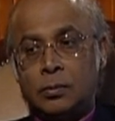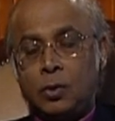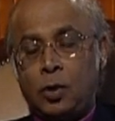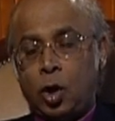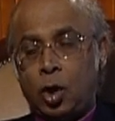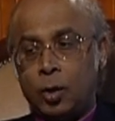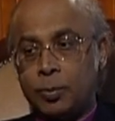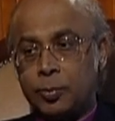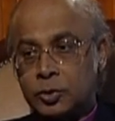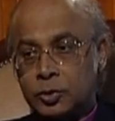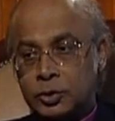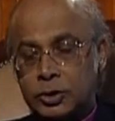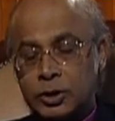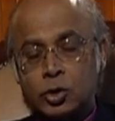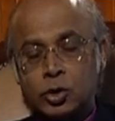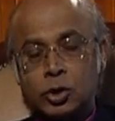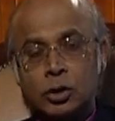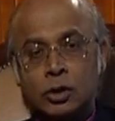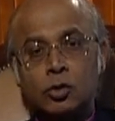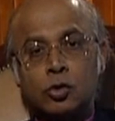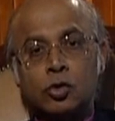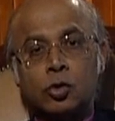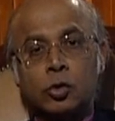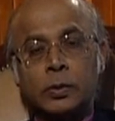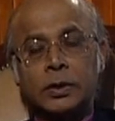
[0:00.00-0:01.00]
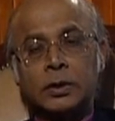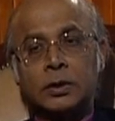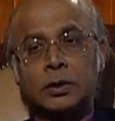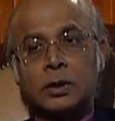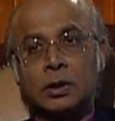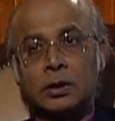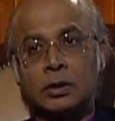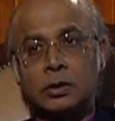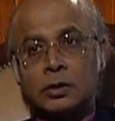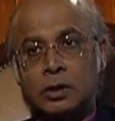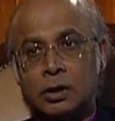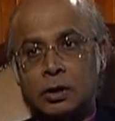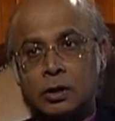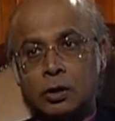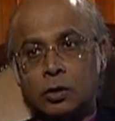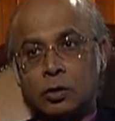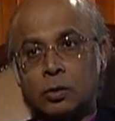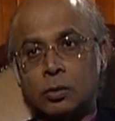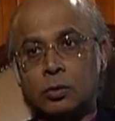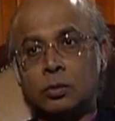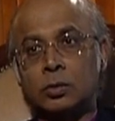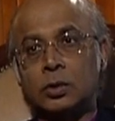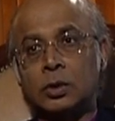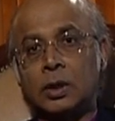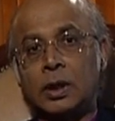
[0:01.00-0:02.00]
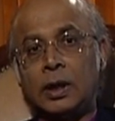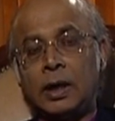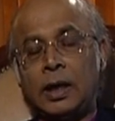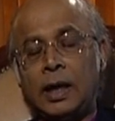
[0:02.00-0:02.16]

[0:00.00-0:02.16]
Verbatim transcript: opposition to it continued.